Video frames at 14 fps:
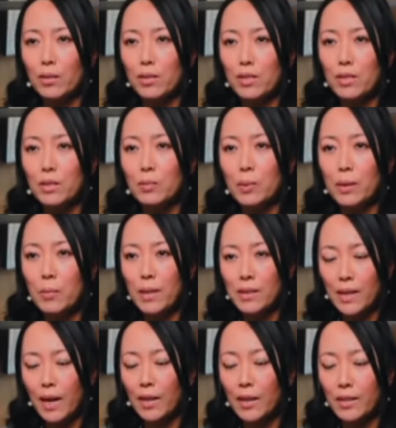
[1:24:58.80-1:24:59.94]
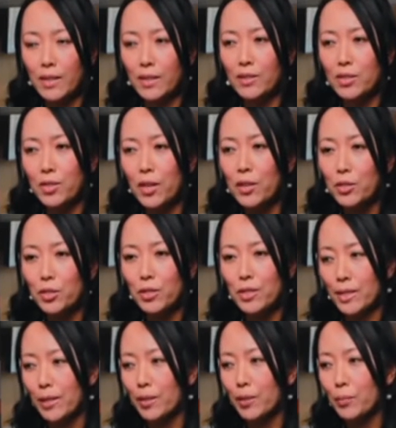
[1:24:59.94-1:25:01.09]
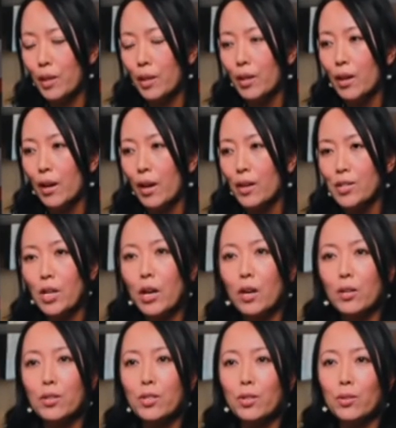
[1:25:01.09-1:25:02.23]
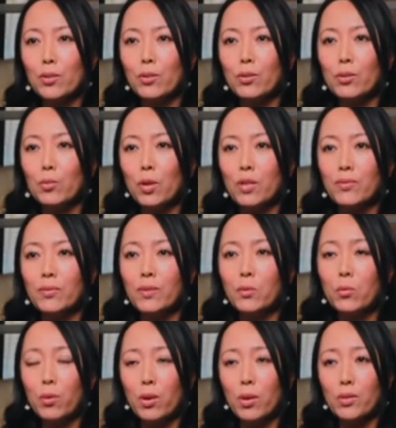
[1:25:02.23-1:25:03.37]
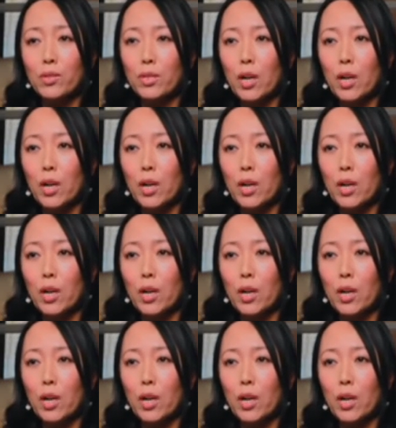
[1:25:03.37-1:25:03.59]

the CCP mentality. It's interesting. I talked to one of the world's